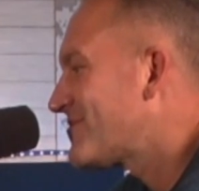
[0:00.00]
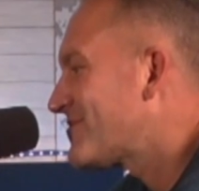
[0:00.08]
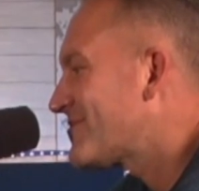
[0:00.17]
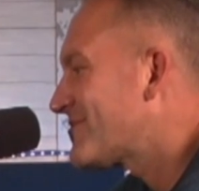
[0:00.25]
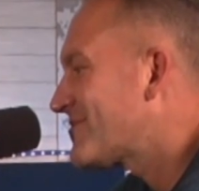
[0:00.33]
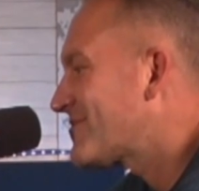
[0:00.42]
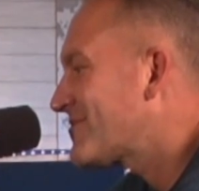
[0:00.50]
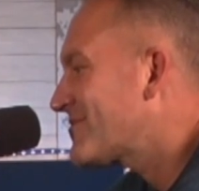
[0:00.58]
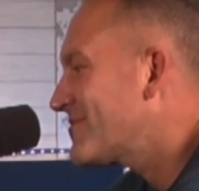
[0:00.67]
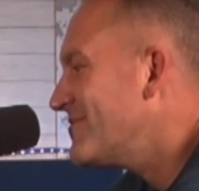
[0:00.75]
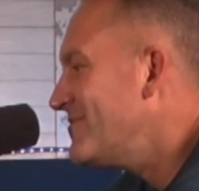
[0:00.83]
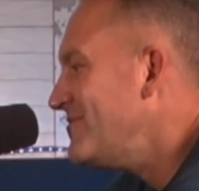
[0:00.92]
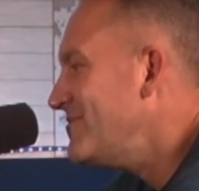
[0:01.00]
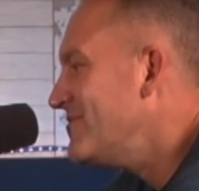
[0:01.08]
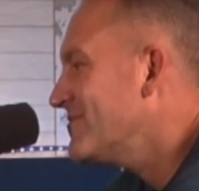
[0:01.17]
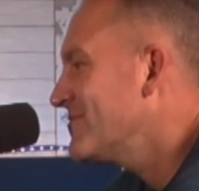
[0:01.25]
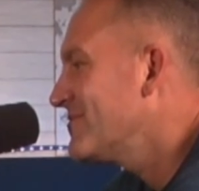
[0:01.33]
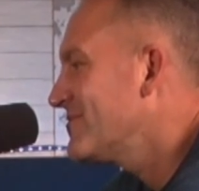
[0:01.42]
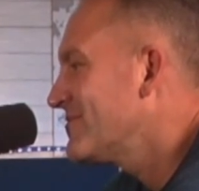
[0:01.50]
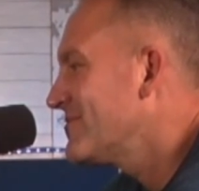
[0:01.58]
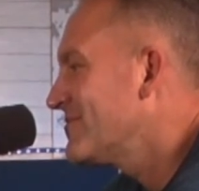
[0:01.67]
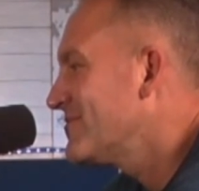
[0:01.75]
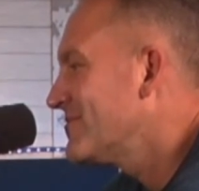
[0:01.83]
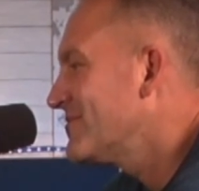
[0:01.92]

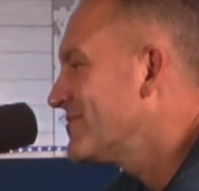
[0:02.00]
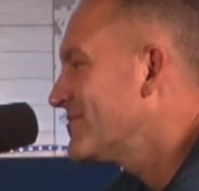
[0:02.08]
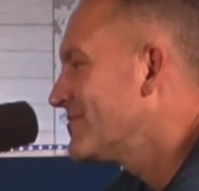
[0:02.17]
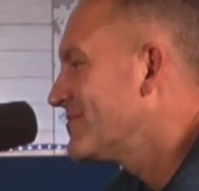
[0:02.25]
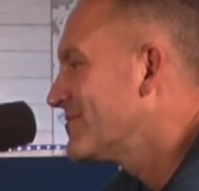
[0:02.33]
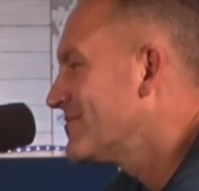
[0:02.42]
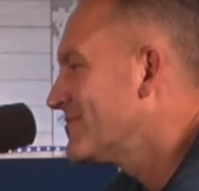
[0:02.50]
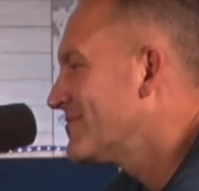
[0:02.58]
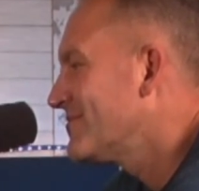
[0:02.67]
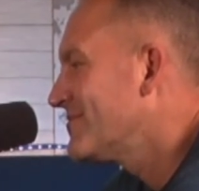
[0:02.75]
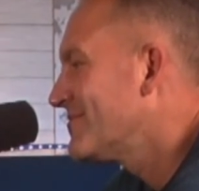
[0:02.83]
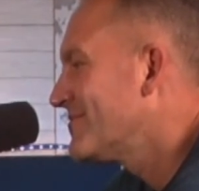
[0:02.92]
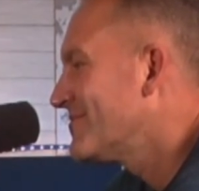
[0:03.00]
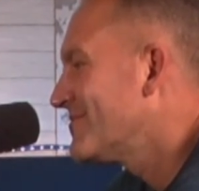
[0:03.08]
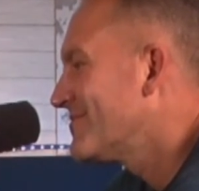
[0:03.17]
This person isn't speaking.